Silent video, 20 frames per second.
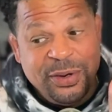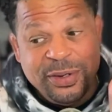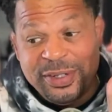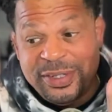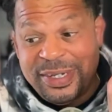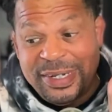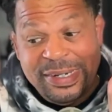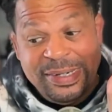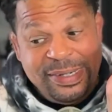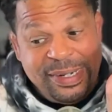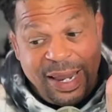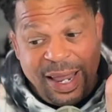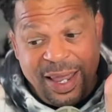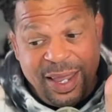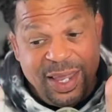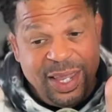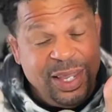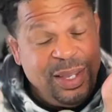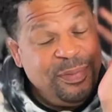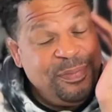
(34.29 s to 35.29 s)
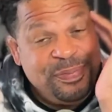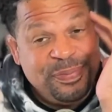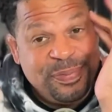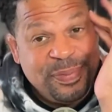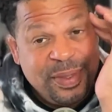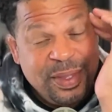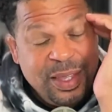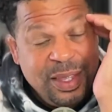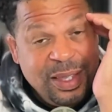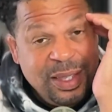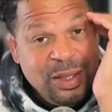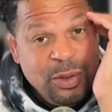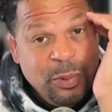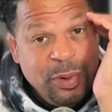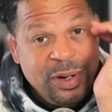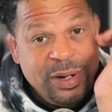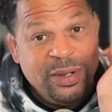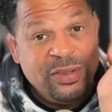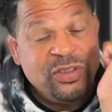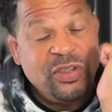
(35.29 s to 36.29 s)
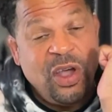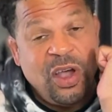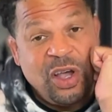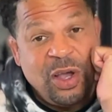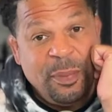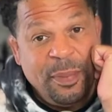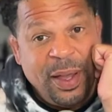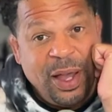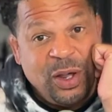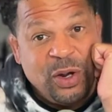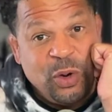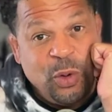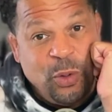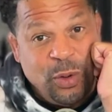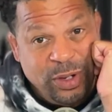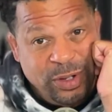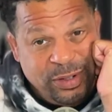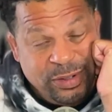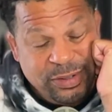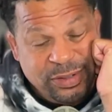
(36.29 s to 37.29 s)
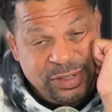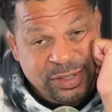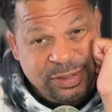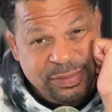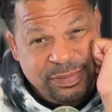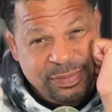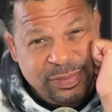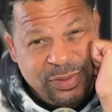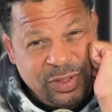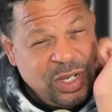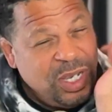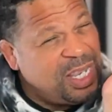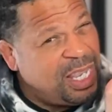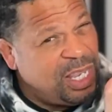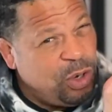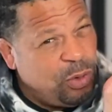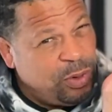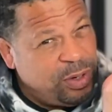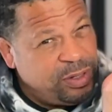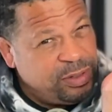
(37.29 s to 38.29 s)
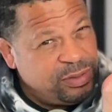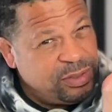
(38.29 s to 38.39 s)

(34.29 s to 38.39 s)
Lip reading: And today, we're going to talk about oils, cooking oils.